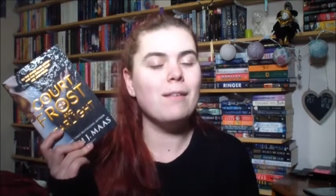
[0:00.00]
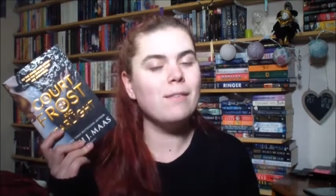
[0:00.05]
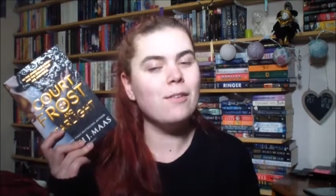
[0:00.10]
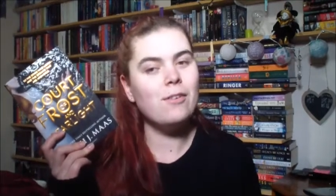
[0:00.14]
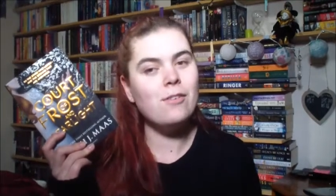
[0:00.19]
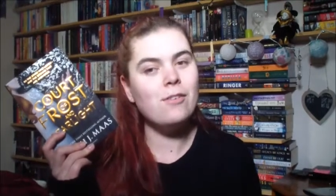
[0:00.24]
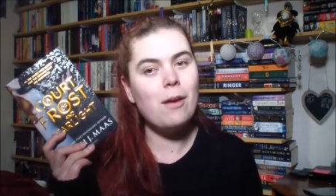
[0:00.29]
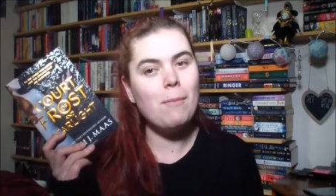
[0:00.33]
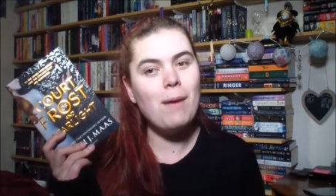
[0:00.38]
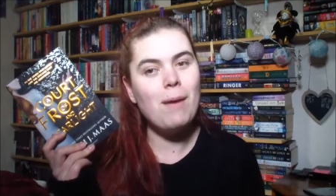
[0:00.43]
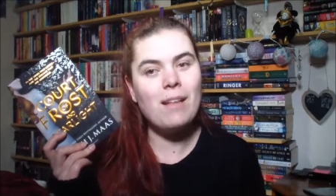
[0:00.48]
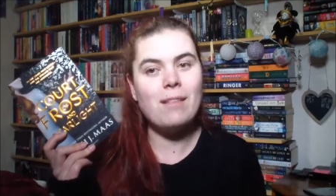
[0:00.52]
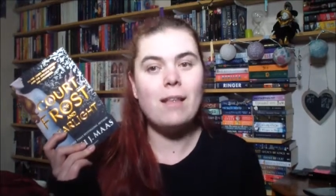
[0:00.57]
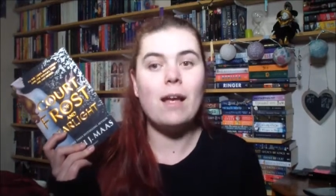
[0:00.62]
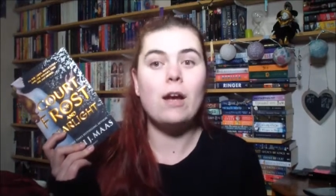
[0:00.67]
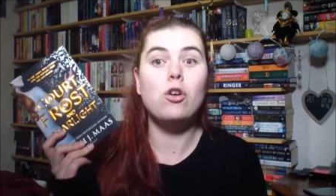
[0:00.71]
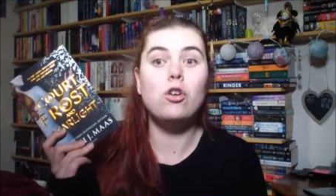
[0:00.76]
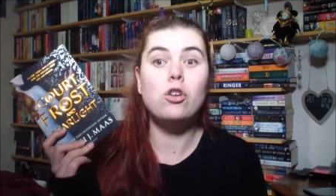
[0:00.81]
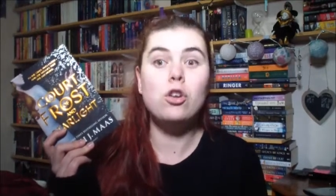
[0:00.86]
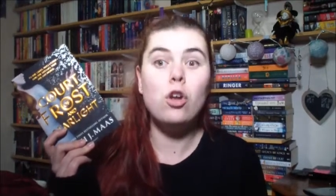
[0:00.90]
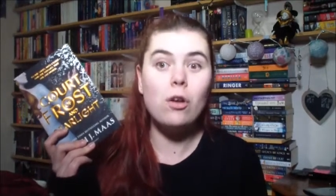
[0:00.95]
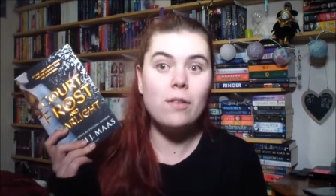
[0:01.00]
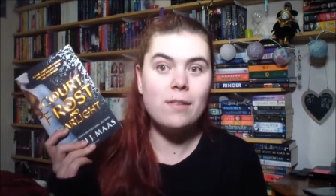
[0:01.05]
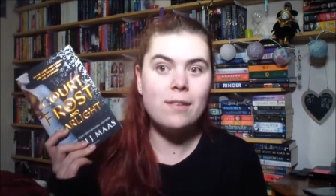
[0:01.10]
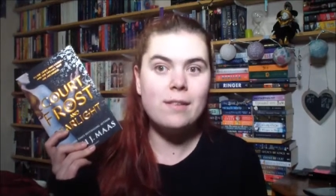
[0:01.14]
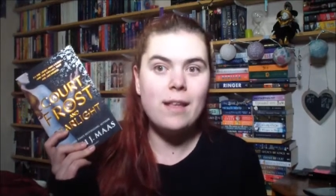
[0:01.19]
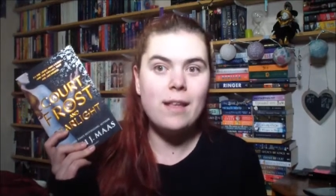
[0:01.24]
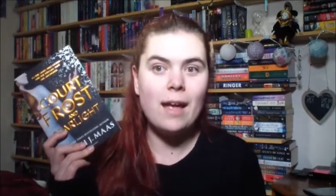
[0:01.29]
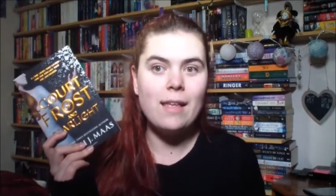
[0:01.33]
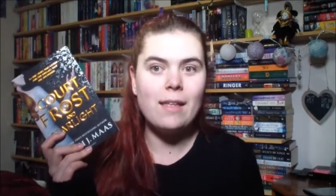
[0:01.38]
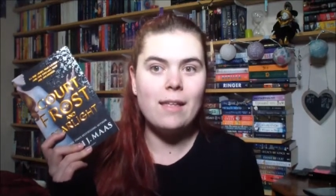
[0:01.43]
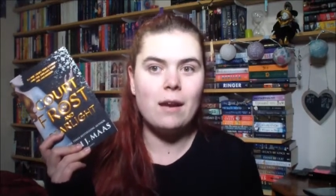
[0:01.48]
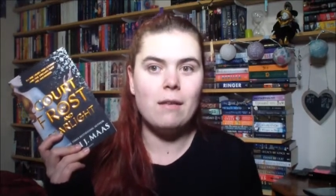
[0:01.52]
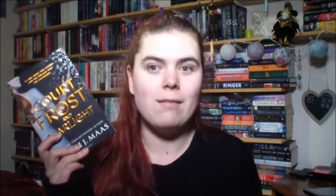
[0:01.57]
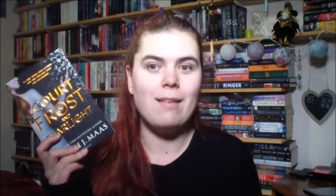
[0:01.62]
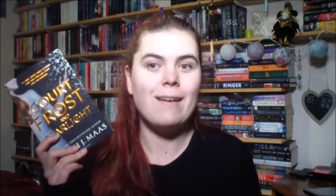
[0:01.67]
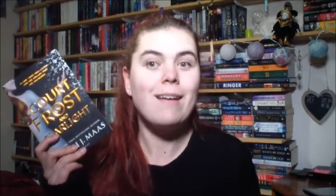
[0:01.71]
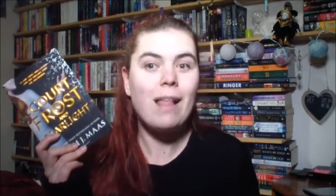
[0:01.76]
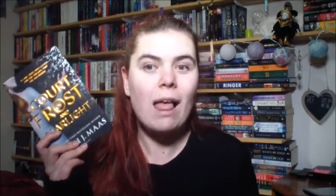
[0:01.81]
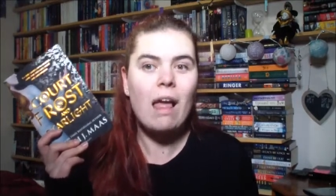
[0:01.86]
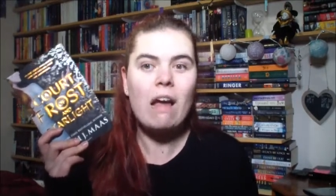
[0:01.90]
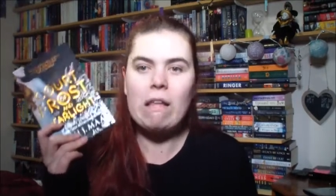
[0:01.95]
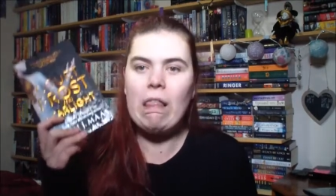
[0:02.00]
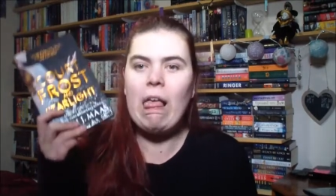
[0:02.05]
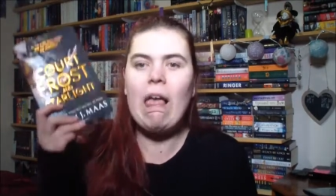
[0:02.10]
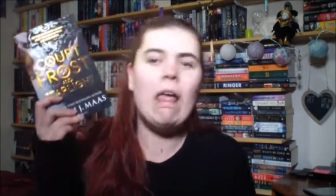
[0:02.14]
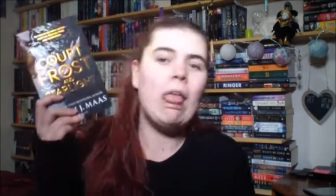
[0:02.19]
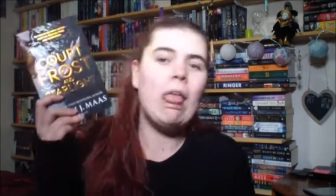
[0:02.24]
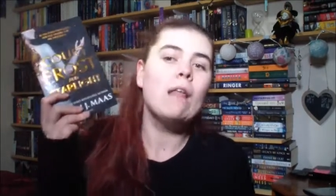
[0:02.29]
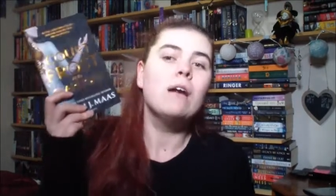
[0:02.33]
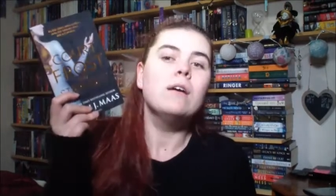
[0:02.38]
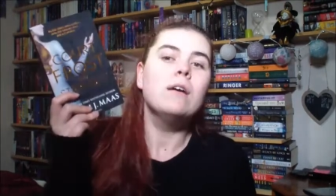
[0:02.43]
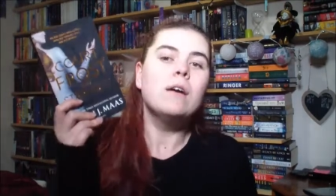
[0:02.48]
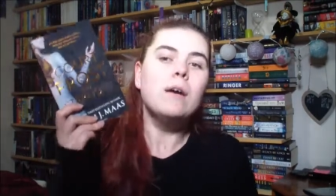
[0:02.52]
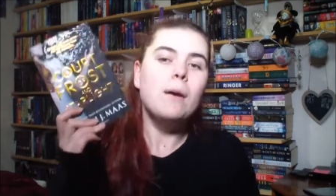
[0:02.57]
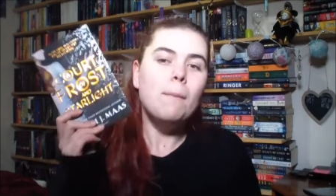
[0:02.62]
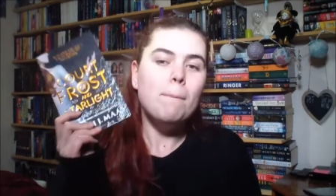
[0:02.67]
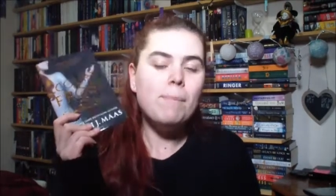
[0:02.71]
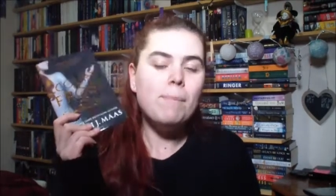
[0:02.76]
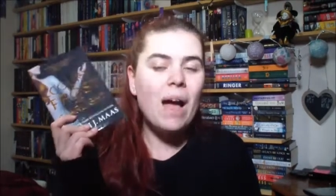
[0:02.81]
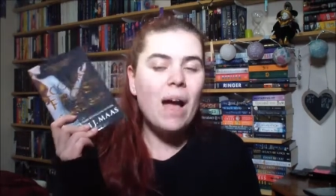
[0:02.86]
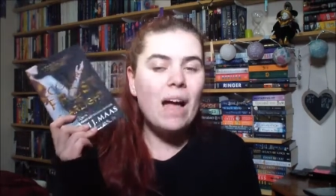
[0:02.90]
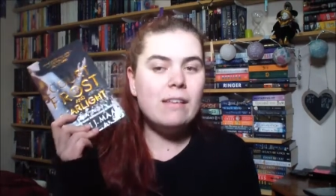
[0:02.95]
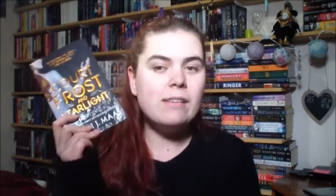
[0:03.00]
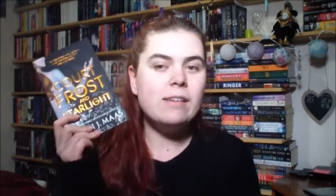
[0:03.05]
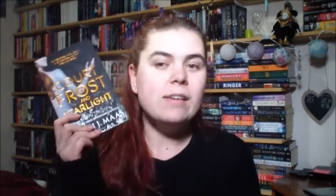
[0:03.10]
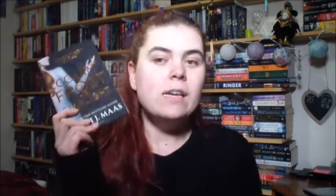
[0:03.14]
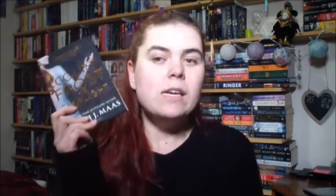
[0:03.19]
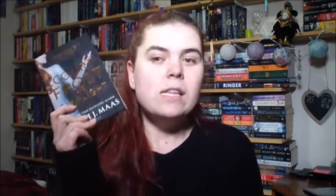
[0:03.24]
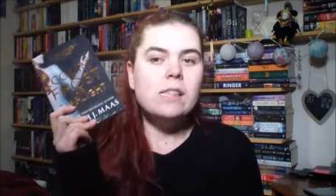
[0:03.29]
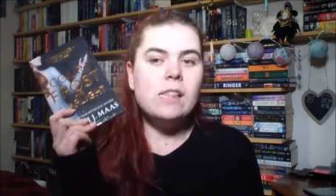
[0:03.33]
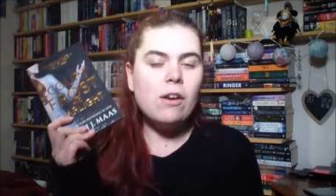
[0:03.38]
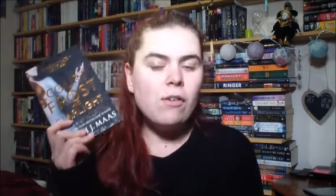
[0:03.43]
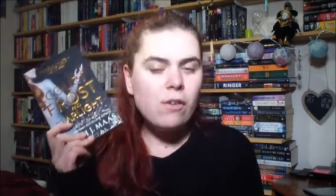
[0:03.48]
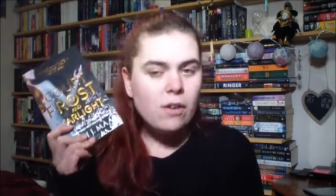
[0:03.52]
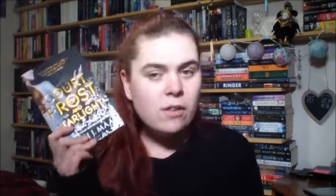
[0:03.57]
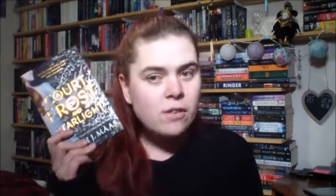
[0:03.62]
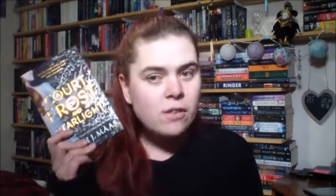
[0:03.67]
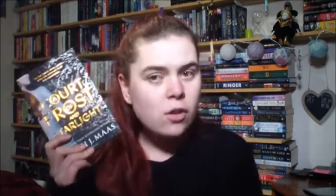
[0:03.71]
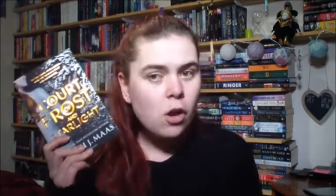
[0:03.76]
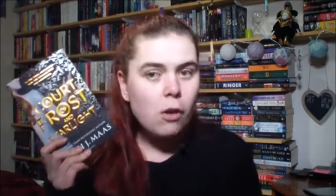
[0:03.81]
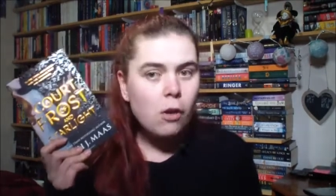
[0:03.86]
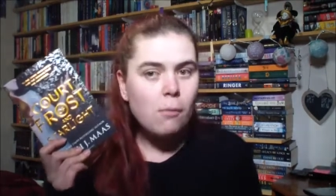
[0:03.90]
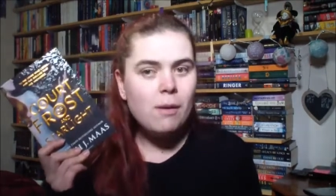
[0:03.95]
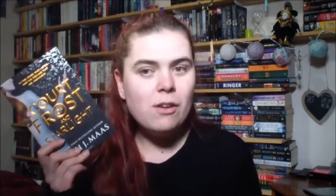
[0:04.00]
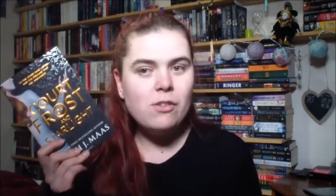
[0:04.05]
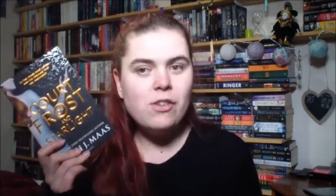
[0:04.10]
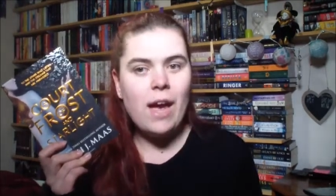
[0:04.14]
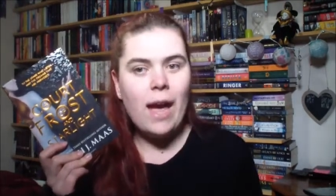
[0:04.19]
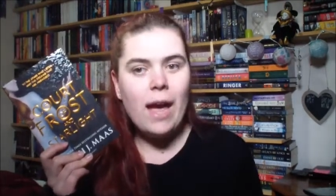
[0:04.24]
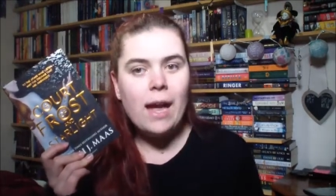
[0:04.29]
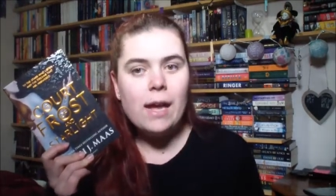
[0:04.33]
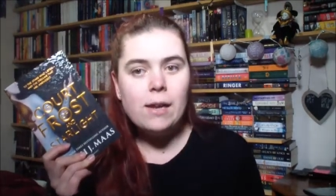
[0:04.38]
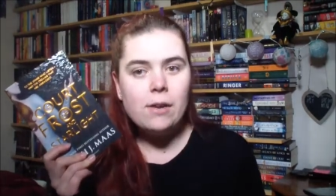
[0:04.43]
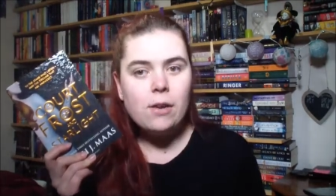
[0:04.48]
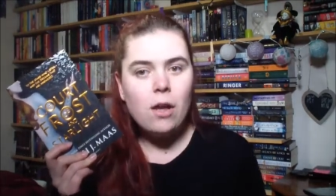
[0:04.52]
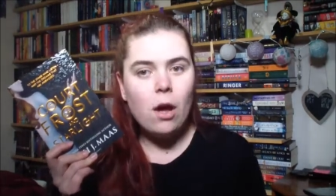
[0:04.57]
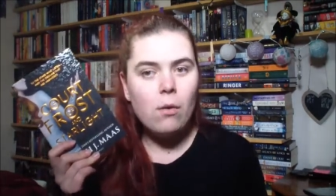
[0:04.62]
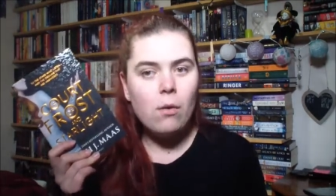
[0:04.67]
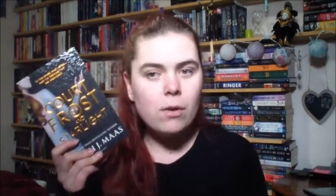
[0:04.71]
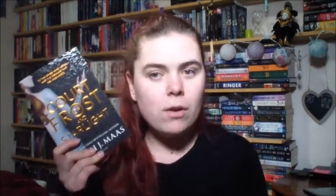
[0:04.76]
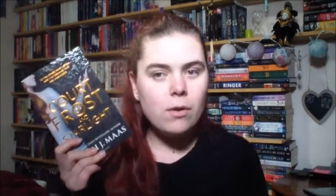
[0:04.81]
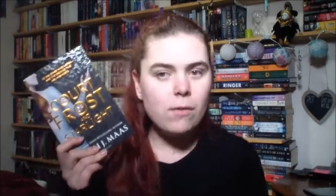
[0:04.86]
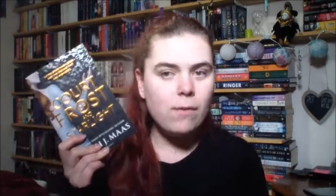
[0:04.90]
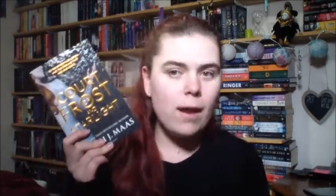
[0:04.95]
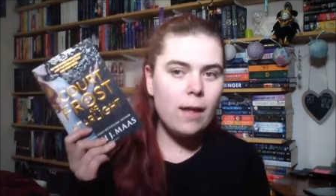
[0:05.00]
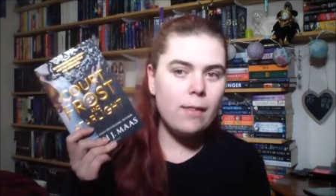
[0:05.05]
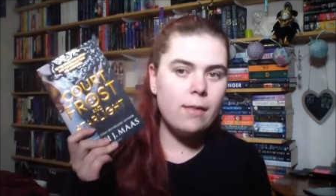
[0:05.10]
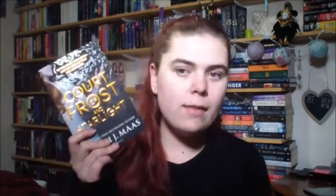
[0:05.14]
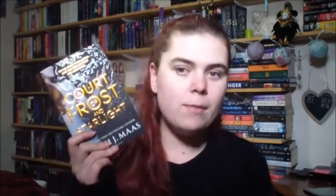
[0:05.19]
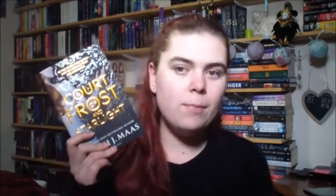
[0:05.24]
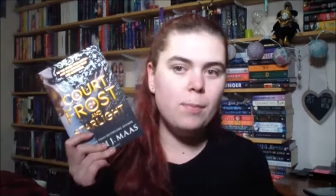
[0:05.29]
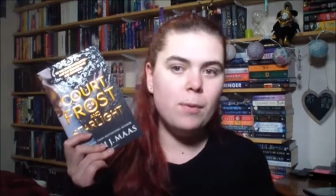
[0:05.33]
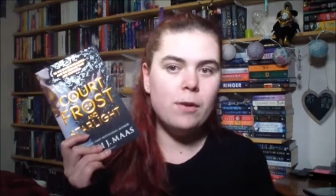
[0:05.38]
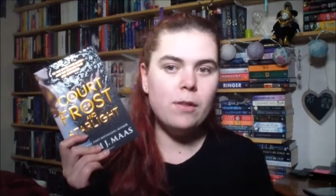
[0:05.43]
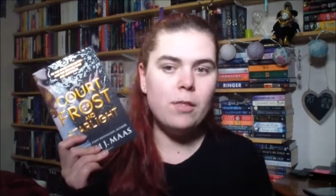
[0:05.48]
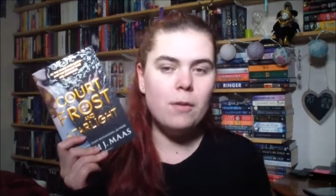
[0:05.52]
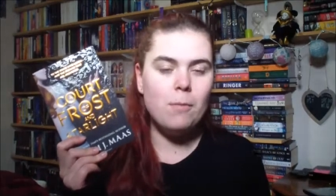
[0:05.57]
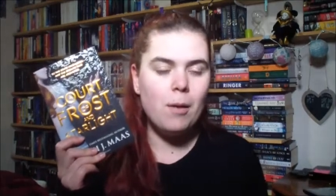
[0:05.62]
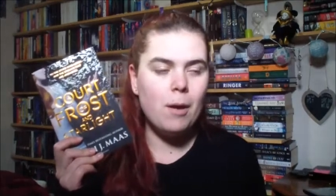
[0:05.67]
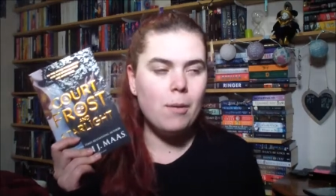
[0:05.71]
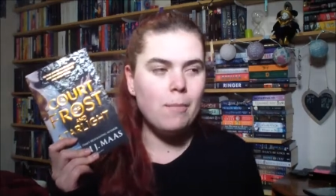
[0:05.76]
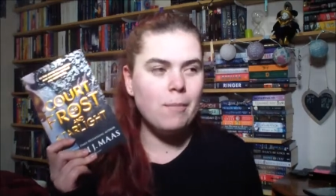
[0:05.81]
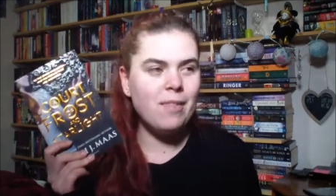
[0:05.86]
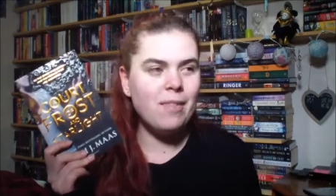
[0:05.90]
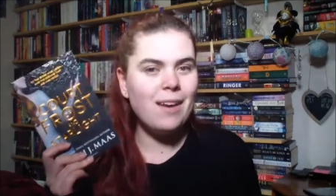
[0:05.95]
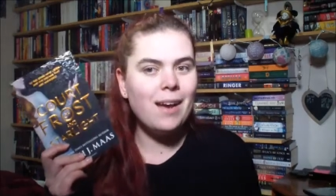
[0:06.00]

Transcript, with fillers: Sarah J Maas. I could not say that, I was like but there is so much hate going around this book at the moment.